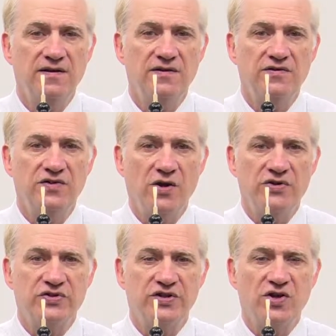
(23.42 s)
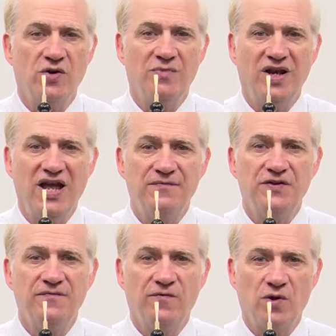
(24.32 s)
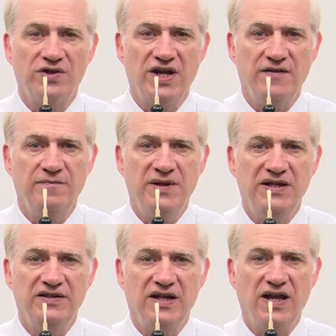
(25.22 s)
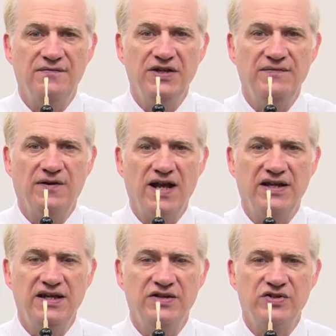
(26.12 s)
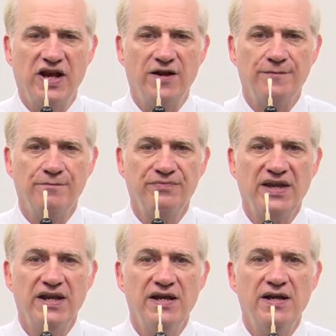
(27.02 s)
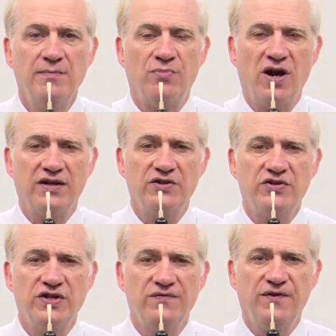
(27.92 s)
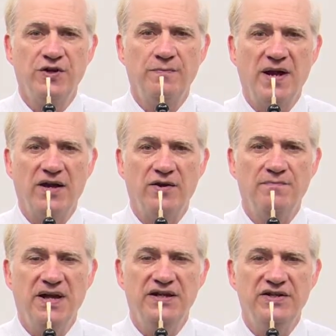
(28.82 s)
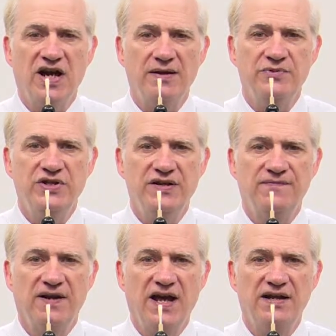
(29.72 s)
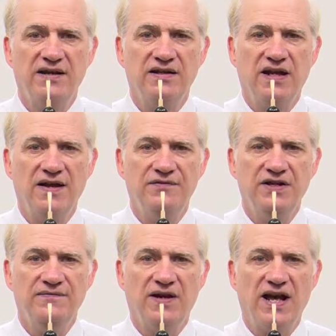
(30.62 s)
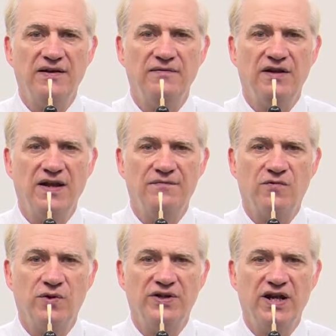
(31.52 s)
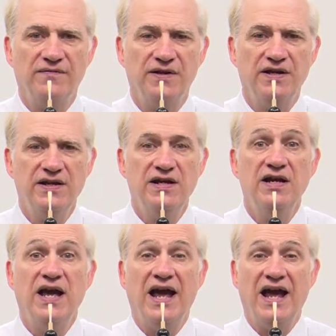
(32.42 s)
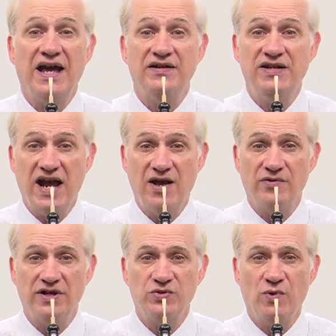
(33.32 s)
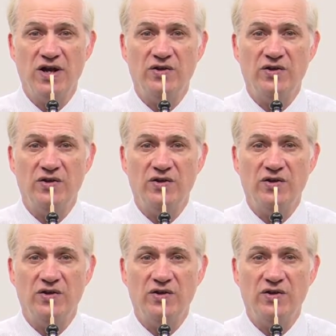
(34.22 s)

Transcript: Notice the term left forked F, meaning the left E flat key is down. Practice this finger pattern many times. D flat, left E flat, left forked F. And down as well.